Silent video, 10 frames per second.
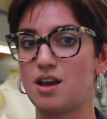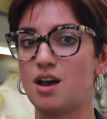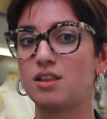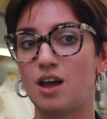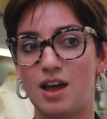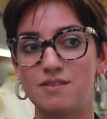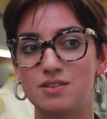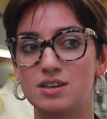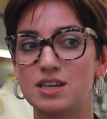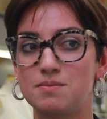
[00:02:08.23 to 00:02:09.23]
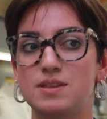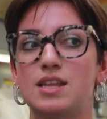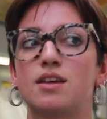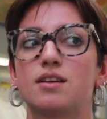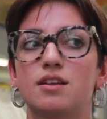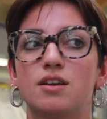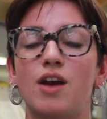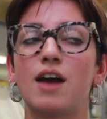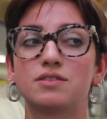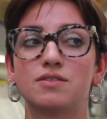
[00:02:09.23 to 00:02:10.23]
alive and keeping the
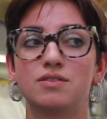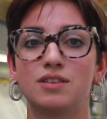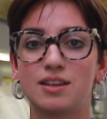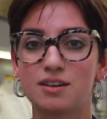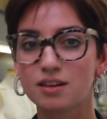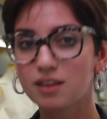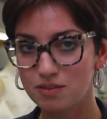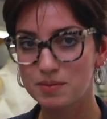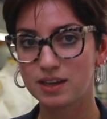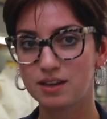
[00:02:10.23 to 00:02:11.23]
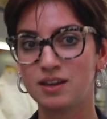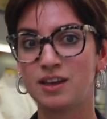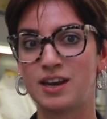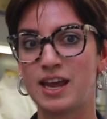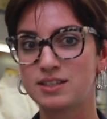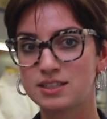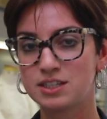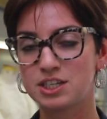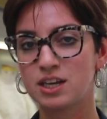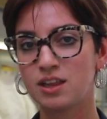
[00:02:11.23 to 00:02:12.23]
craft of leather glove making and hand
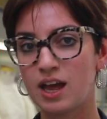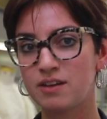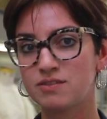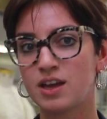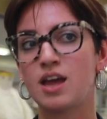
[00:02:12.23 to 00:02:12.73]
stitching alive.